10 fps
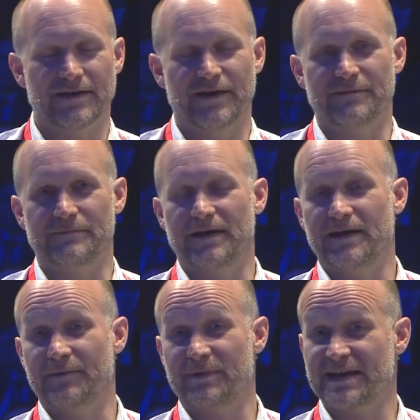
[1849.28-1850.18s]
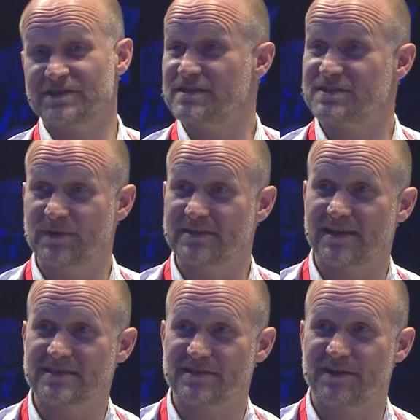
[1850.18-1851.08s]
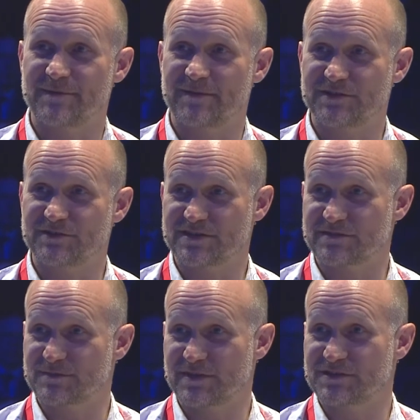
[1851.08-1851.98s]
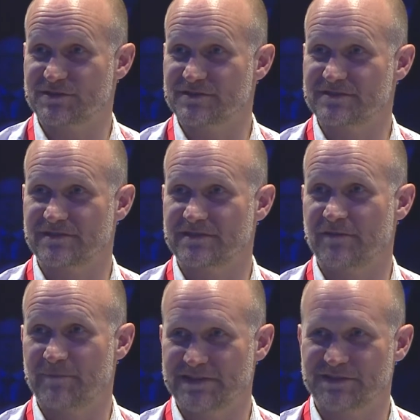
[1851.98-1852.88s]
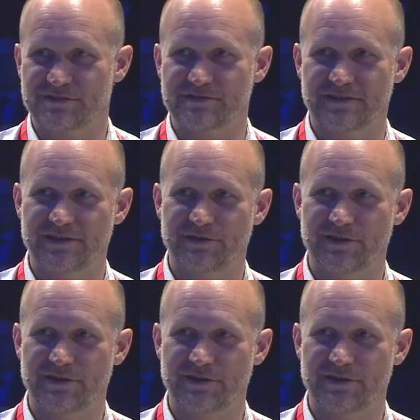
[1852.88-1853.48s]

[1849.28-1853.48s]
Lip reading: UK. But actually Sweden has a higher penetration of pet insurance than the UK.